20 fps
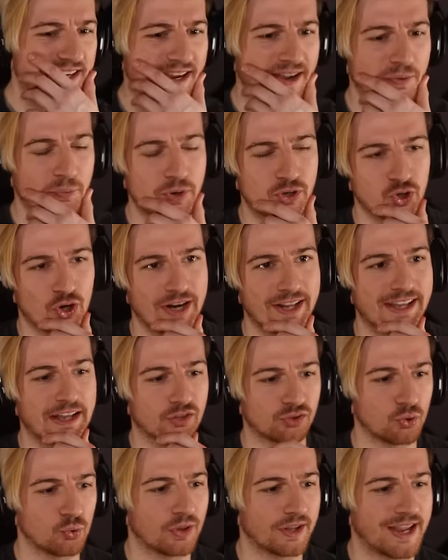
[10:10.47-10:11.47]
here. We're trying to
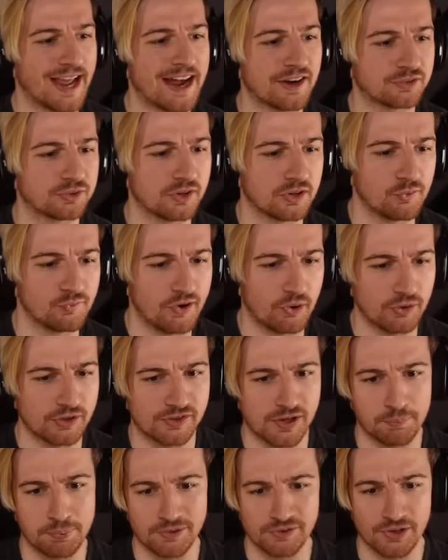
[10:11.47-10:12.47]
get through the castle to the very
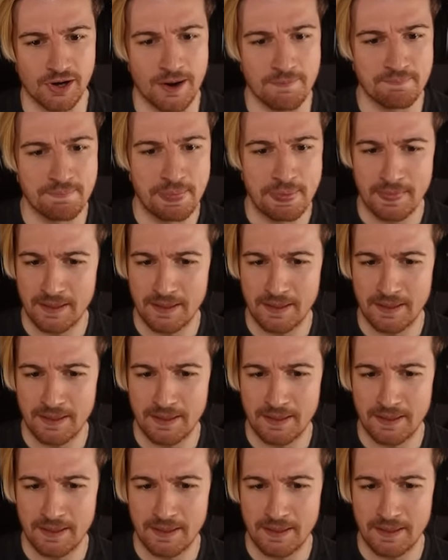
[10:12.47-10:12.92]
tippy top.